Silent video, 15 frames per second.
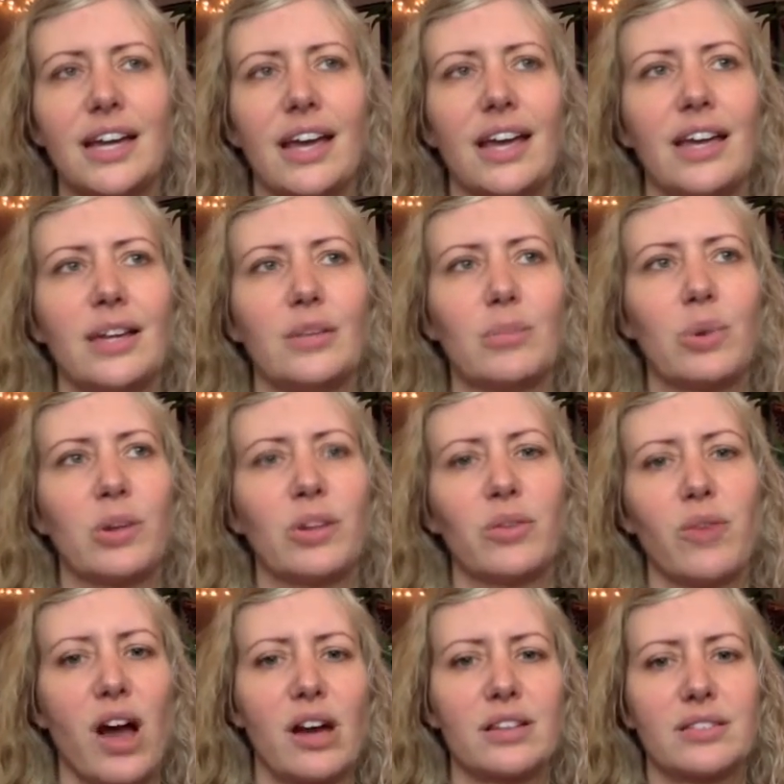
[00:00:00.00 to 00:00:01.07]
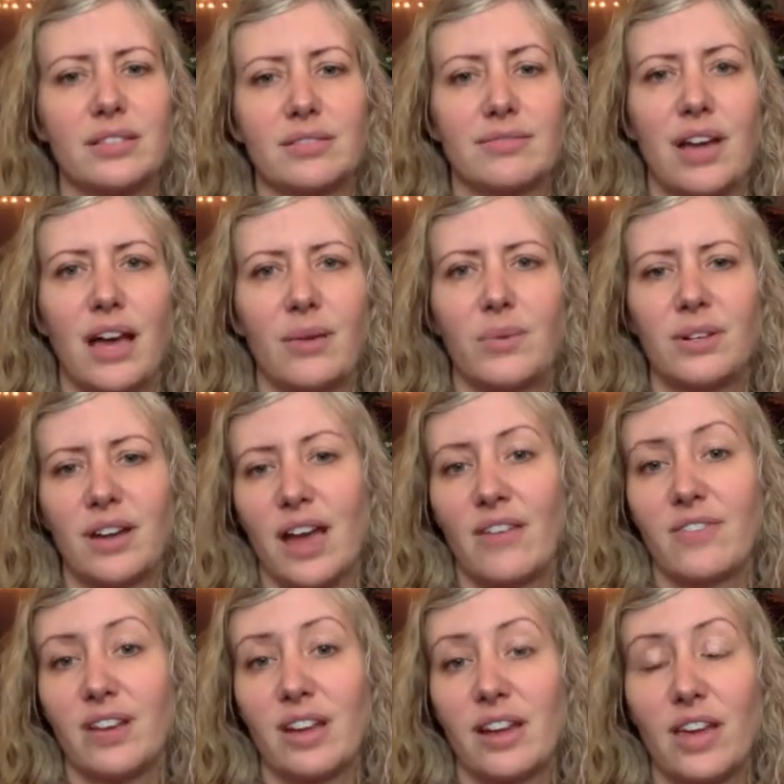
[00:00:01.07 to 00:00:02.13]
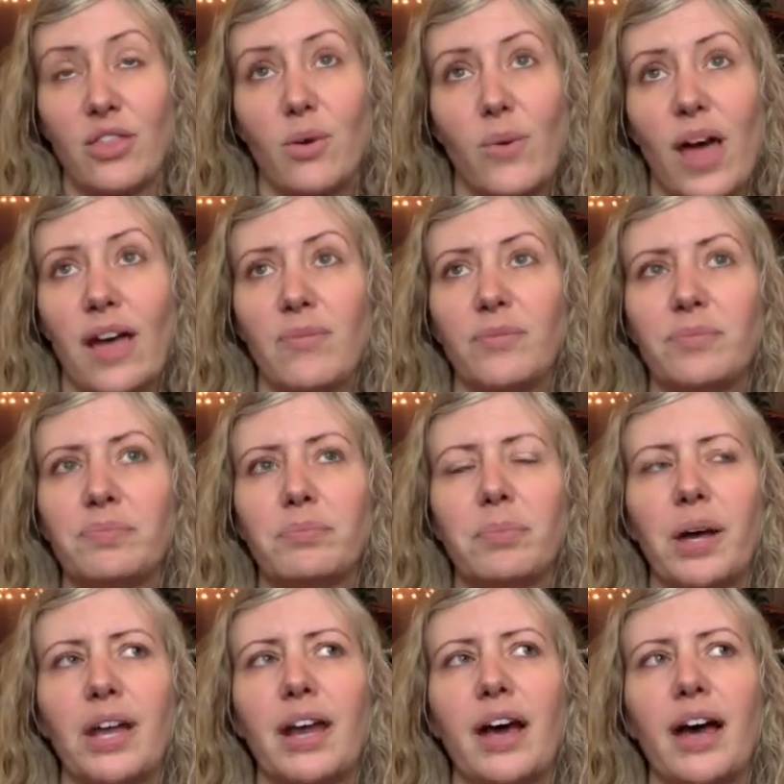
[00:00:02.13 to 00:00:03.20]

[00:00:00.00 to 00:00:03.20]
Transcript: and Portland rocks, and I wouldn't have it any other way. But